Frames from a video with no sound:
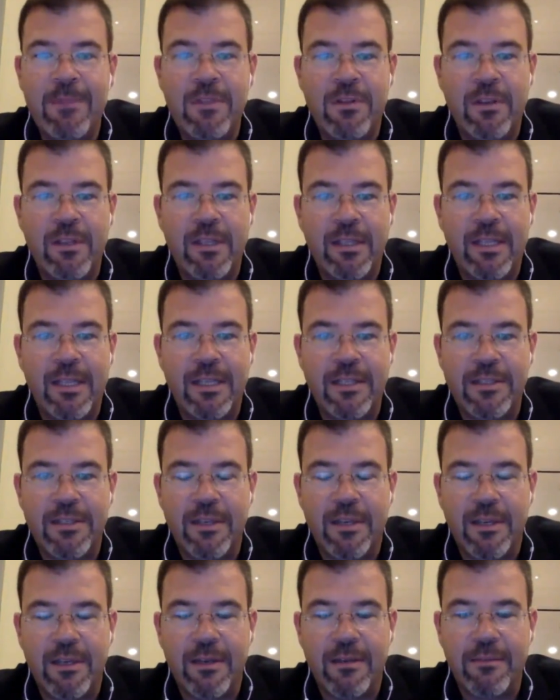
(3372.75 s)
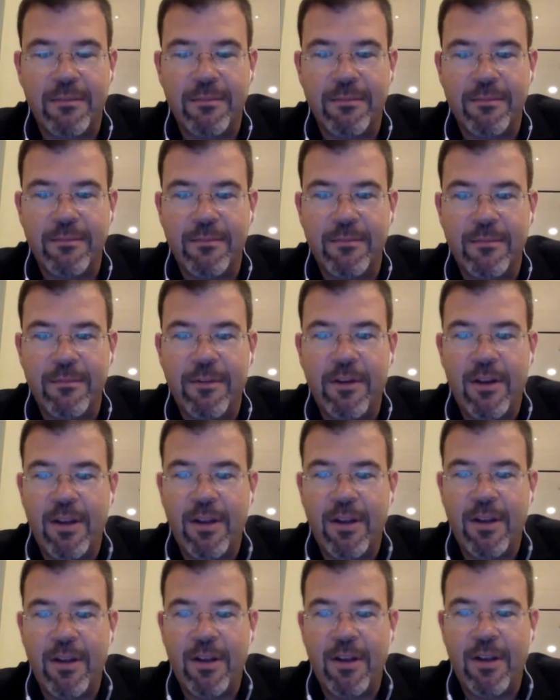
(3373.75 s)
So I think that's
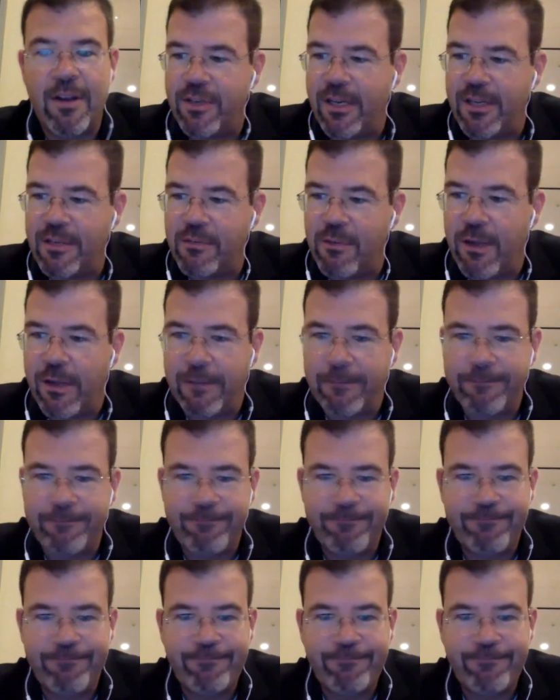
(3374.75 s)
very interesting as well.